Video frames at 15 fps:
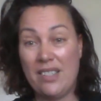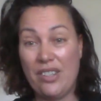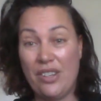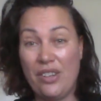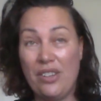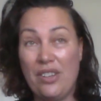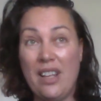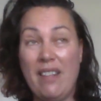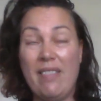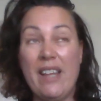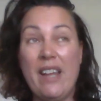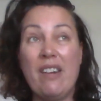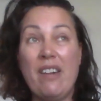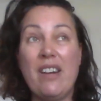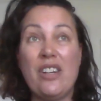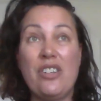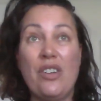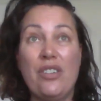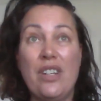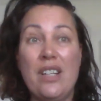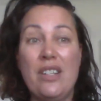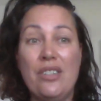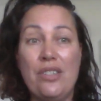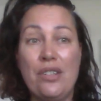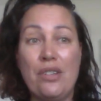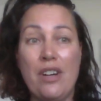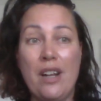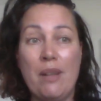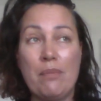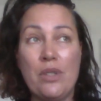So, and they're actually on
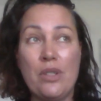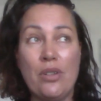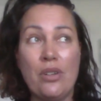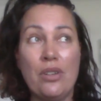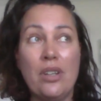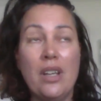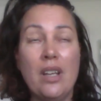Instagram. So